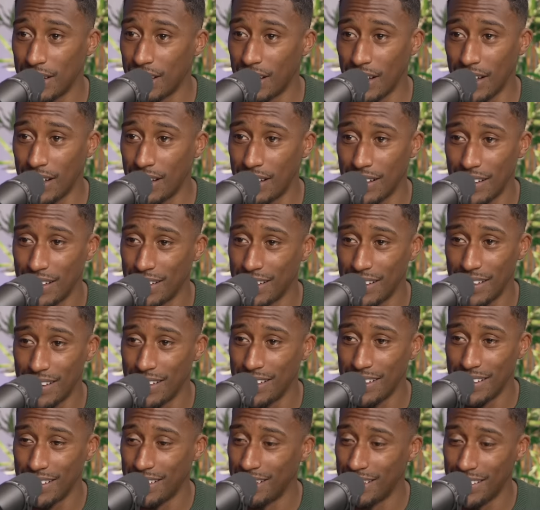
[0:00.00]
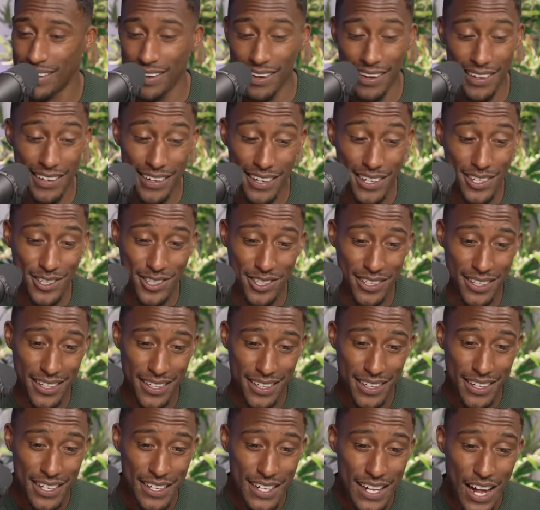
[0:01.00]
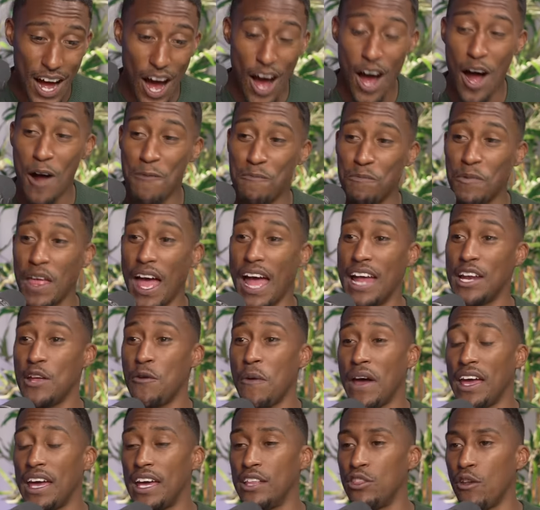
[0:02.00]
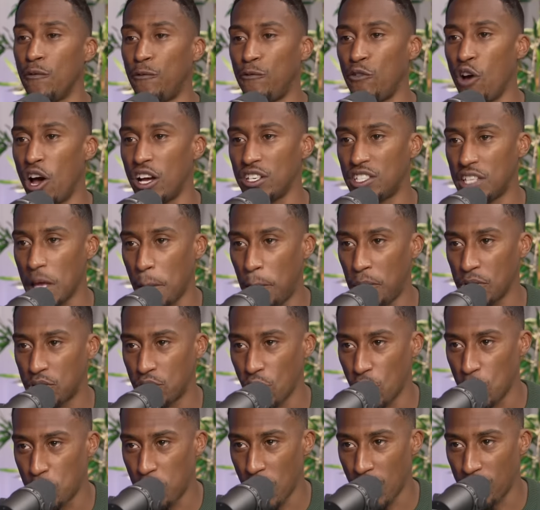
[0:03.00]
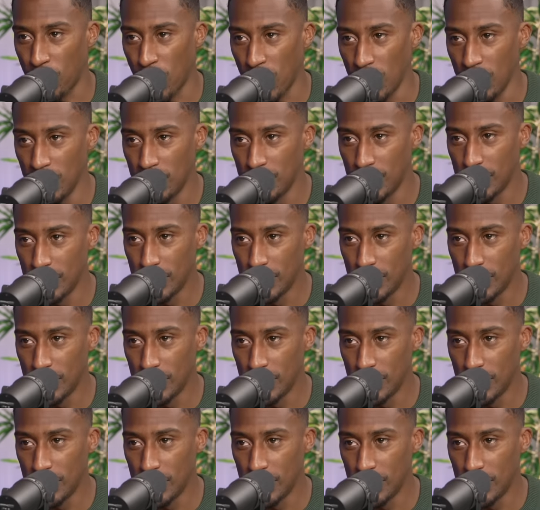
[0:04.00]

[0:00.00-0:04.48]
Yeah, yeah, literally. cool. Um, anyway, in the first episode, brother,